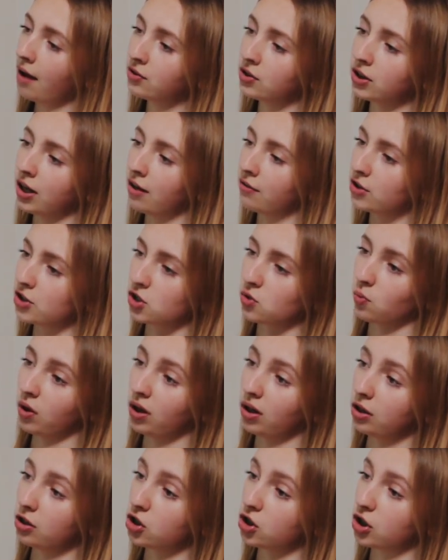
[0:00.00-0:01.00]
than you ever just
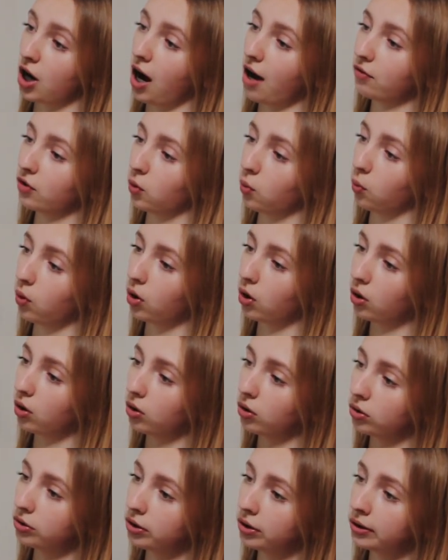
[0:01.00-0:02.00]
wanted to travel the
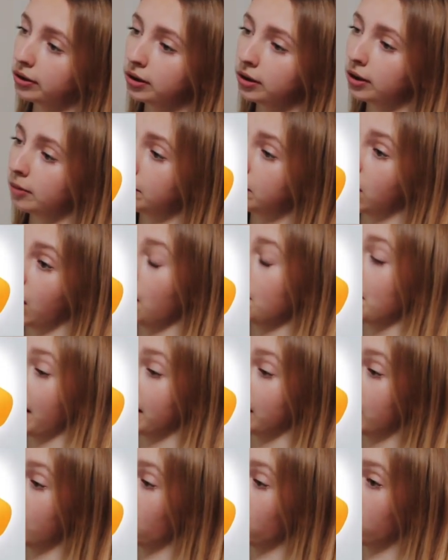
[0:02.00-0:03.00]
world, become
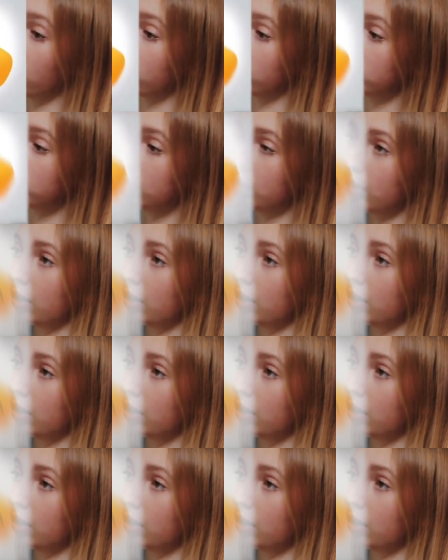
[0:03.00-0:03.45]
bilingual,